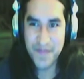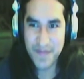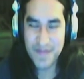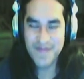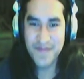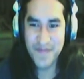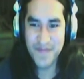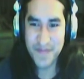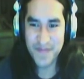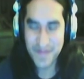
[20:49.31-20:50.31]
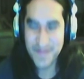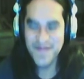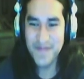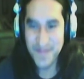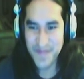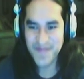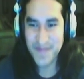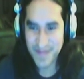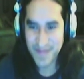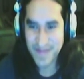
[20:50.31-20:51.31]

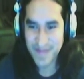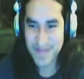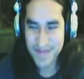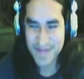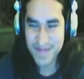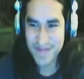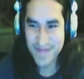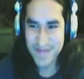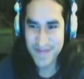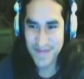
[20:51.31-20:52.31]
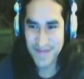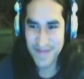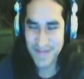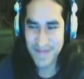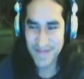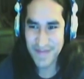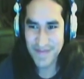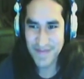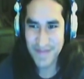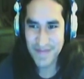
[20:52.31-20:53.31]

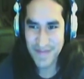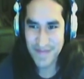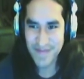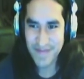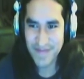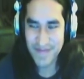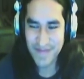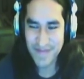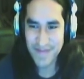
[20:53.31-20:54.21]
(silent)